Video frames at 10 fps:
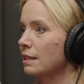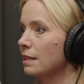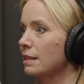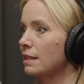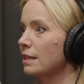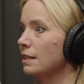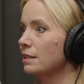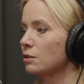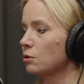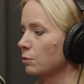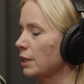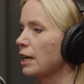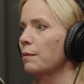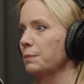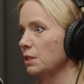these
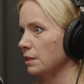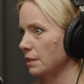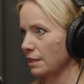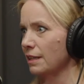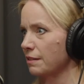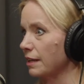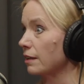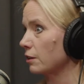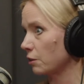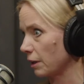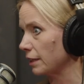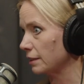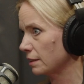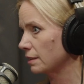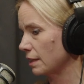3 options that I think are
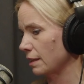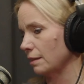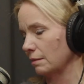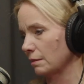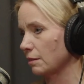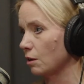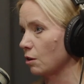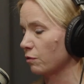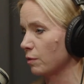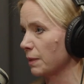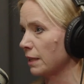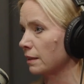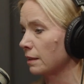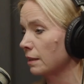great, and go from there.